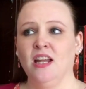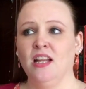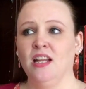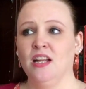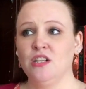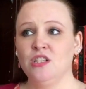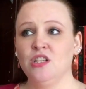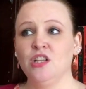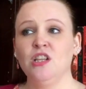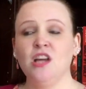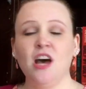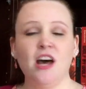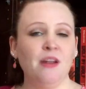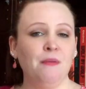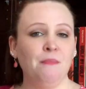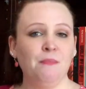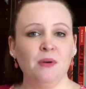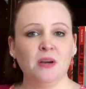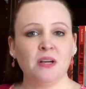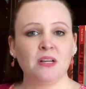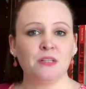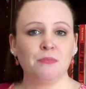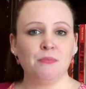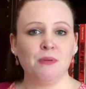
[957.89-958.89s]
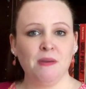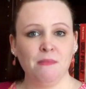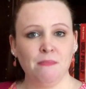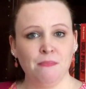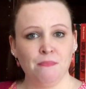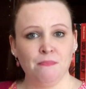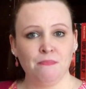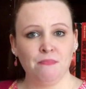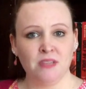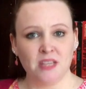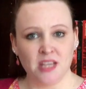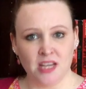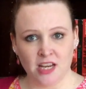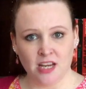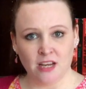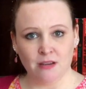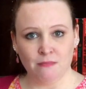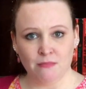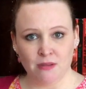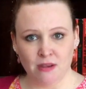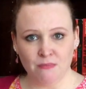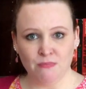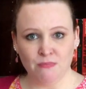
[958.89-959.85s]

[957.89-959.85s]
There's a lot of books sitting in